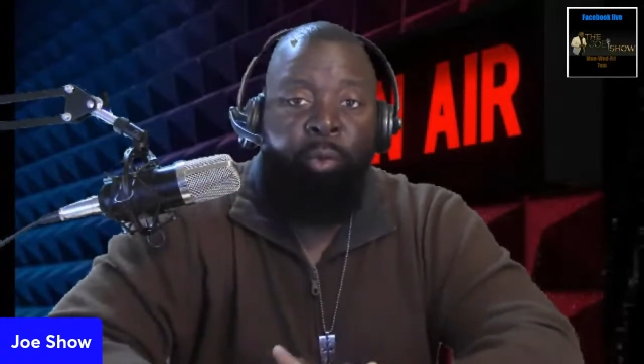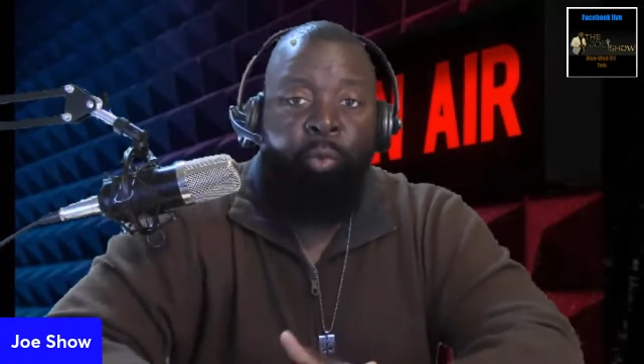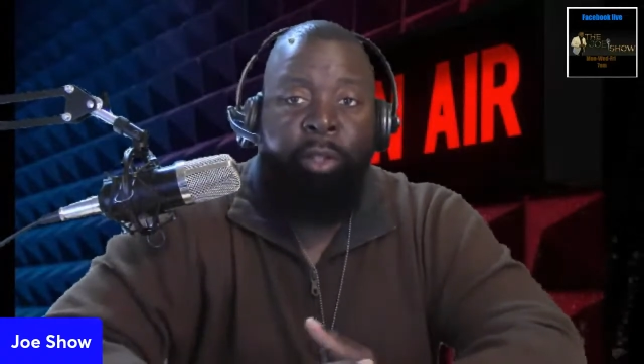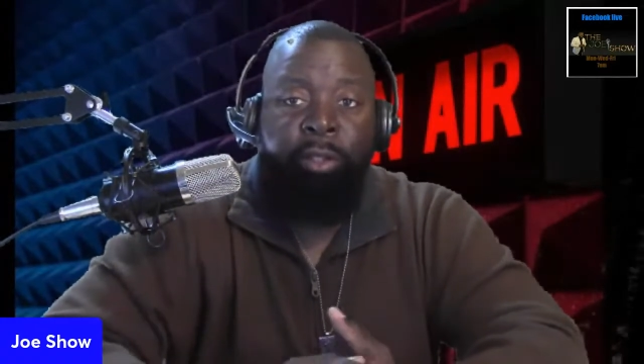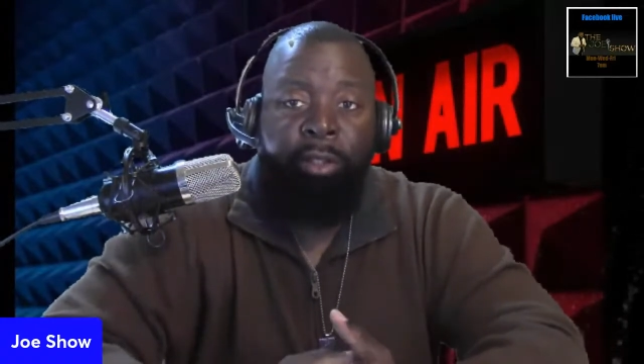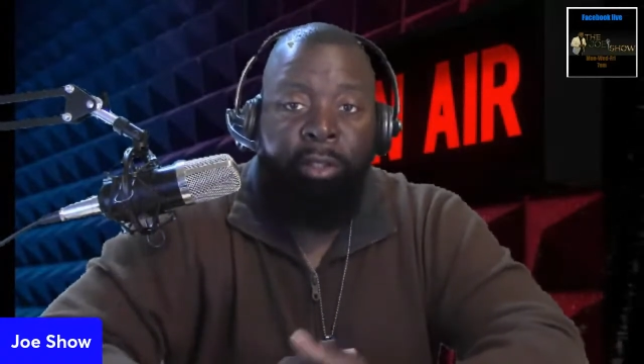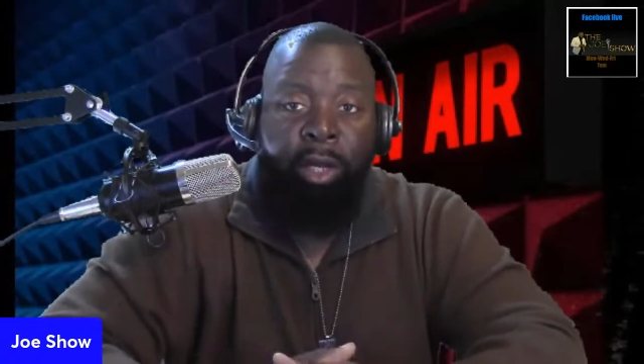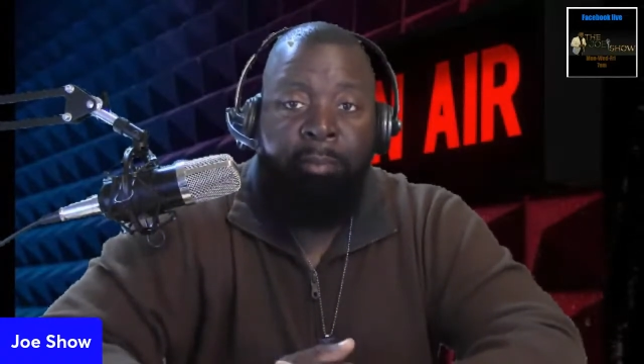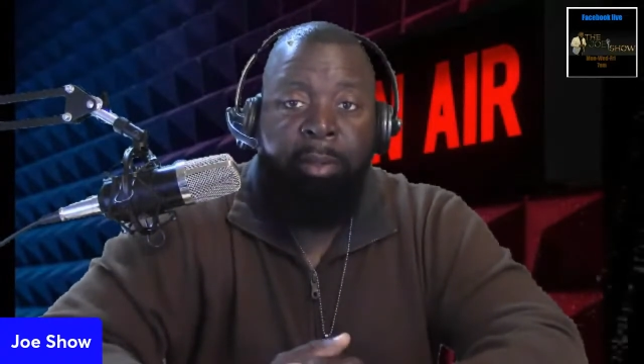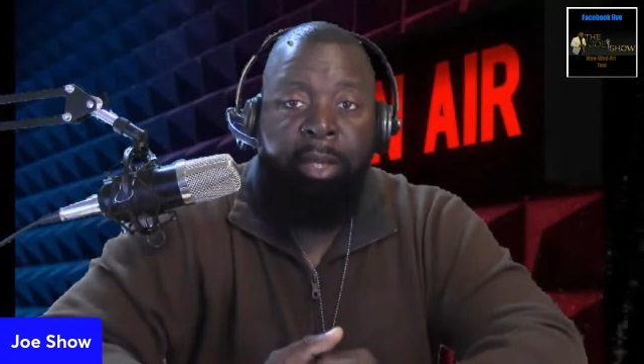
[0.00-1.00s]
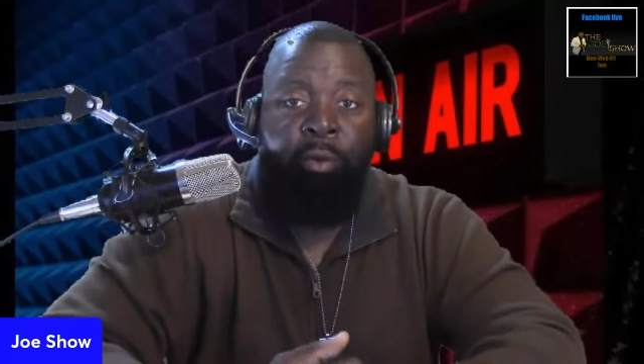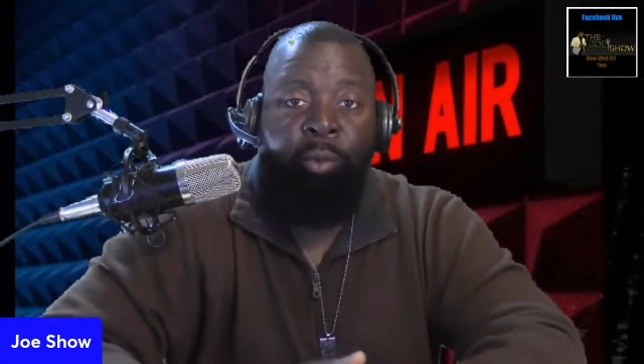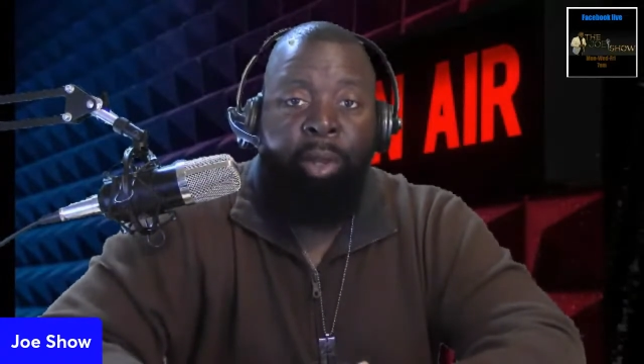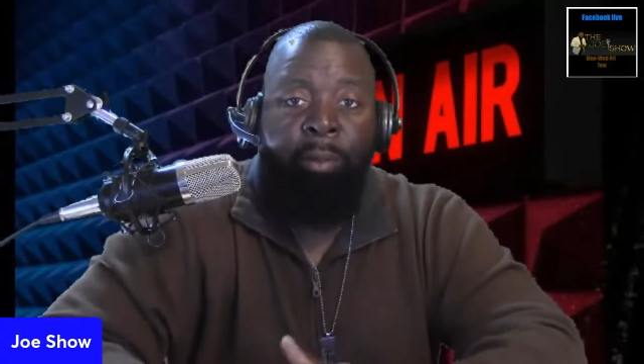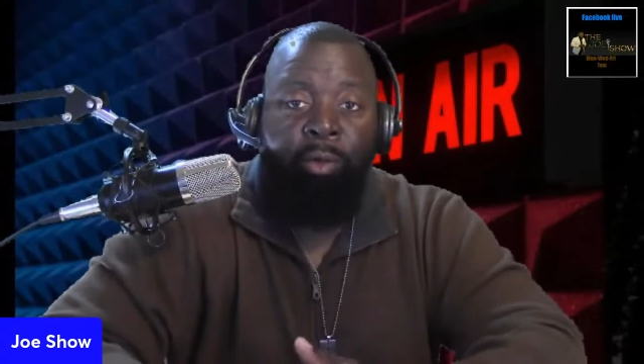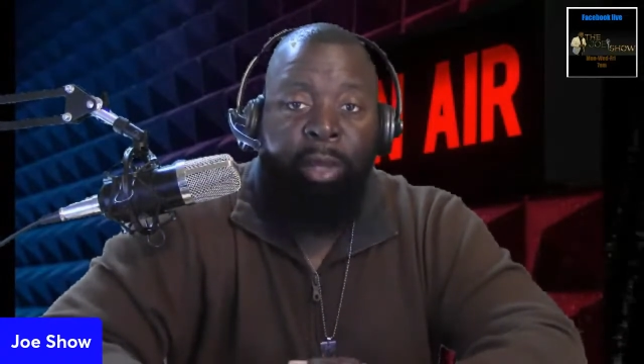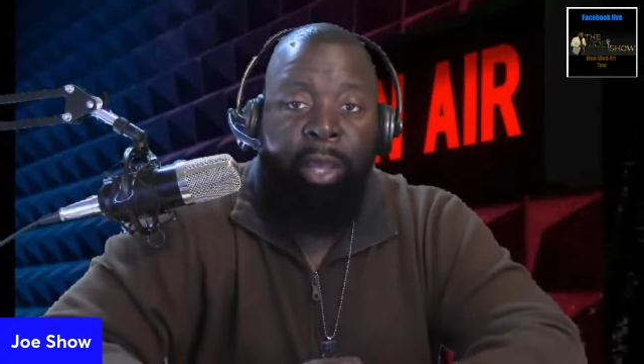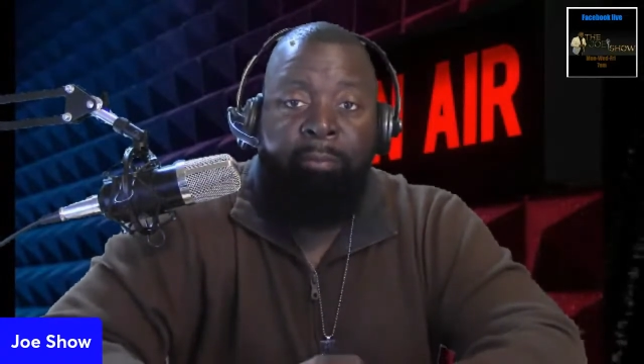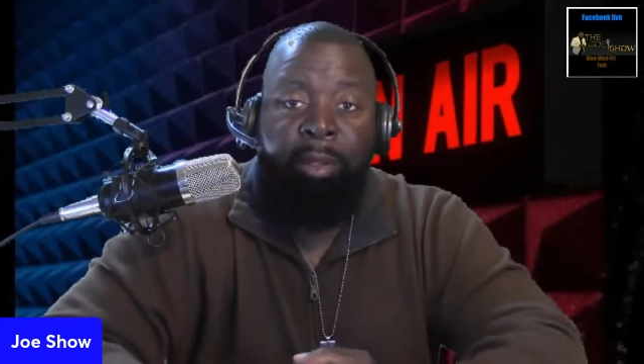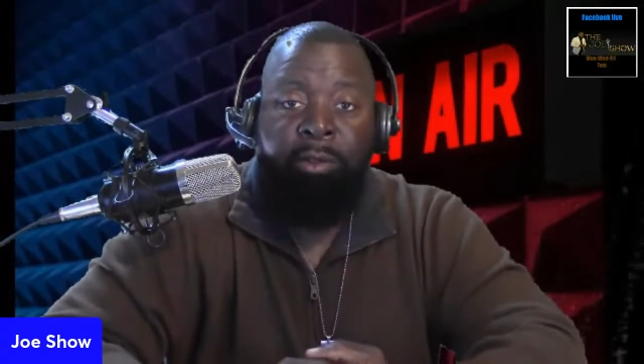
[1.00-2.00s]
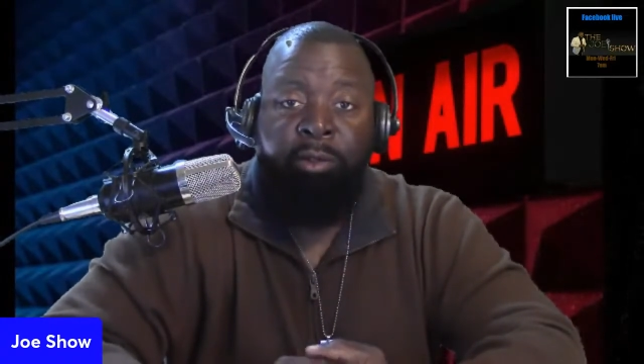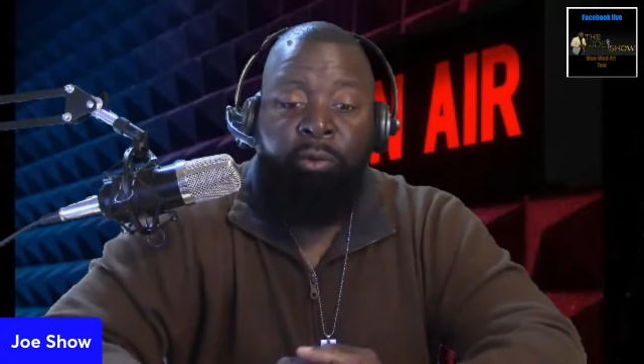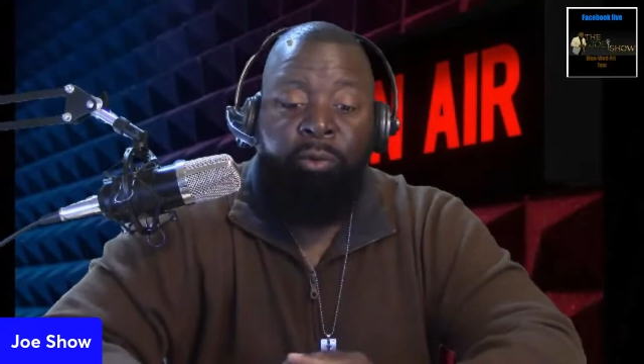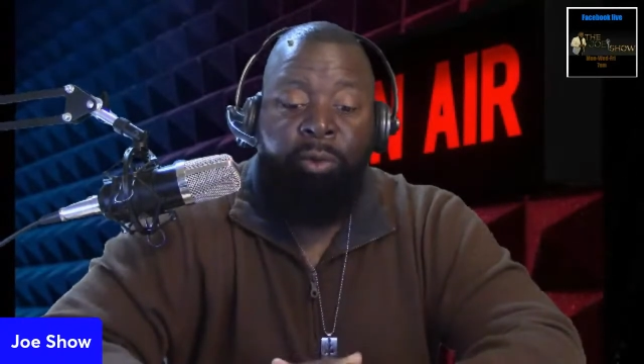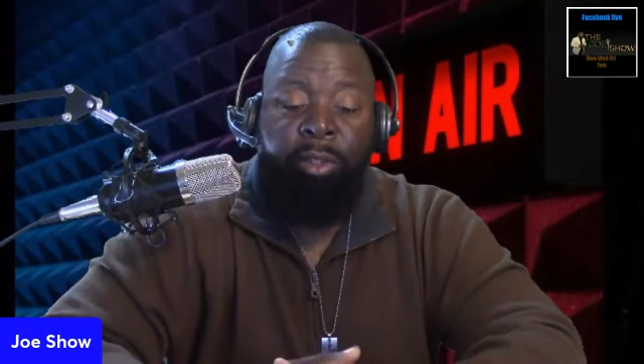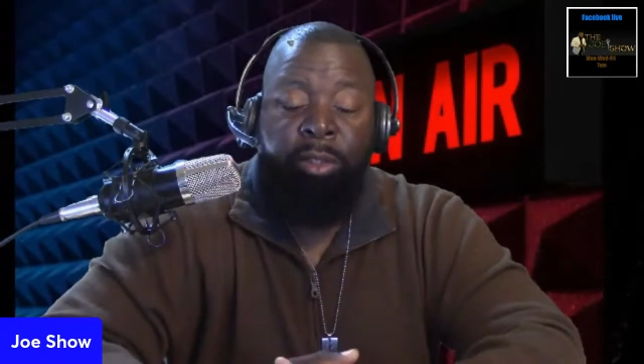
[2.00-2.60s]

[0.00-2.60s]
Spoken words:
with young men and women who had mental